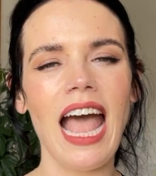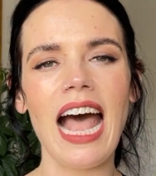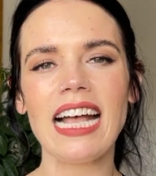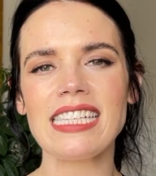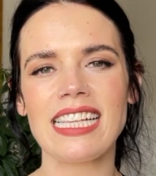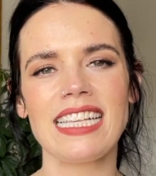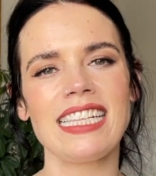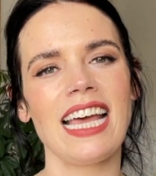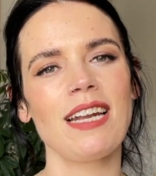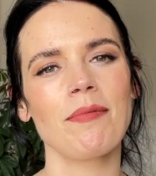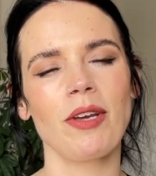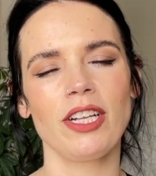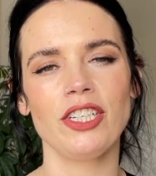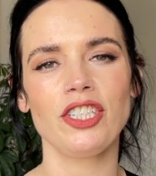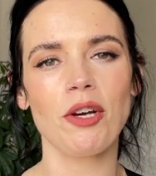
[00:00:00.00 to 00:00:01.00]
As I said, I'm
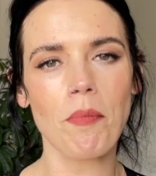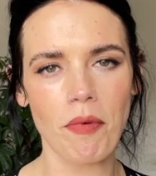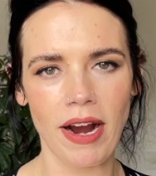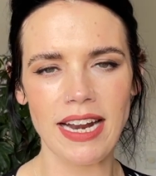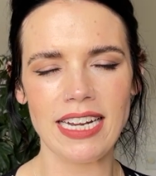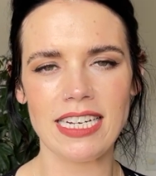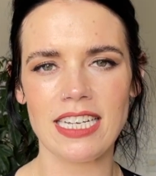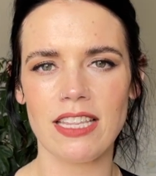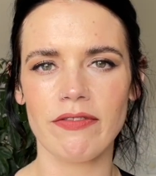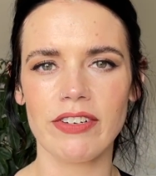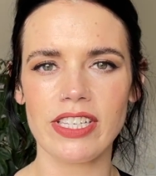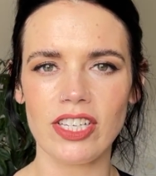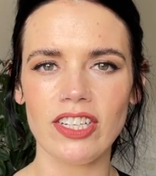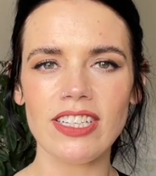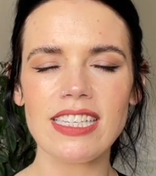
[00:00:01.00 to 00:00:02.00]
going to jump right into the
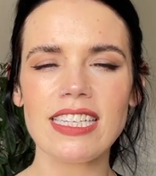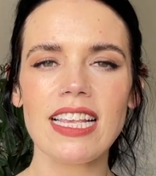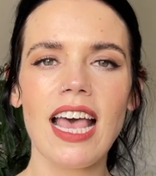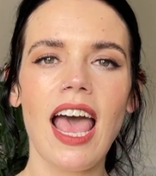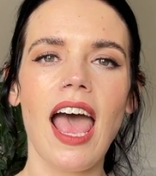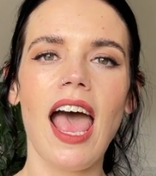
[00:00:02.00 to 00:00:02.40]
results.